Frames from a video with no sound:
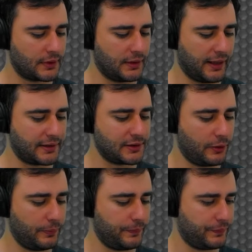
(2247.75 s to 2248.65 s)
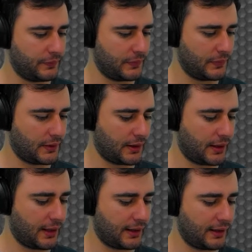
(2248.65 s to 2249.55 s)
like so.
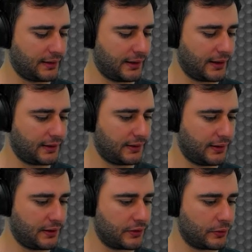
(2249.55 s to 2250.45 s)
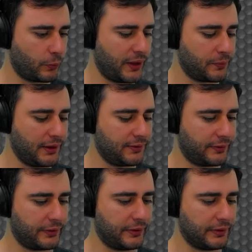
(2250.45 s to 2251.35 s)
And at the end here, we
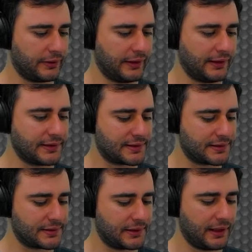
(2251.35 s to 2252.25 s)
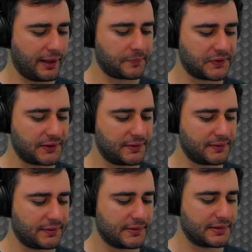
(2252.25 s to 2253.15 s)
return these kept
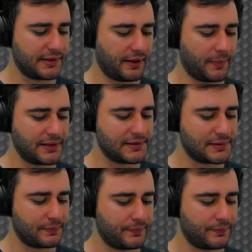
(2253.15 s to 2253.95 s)
segments.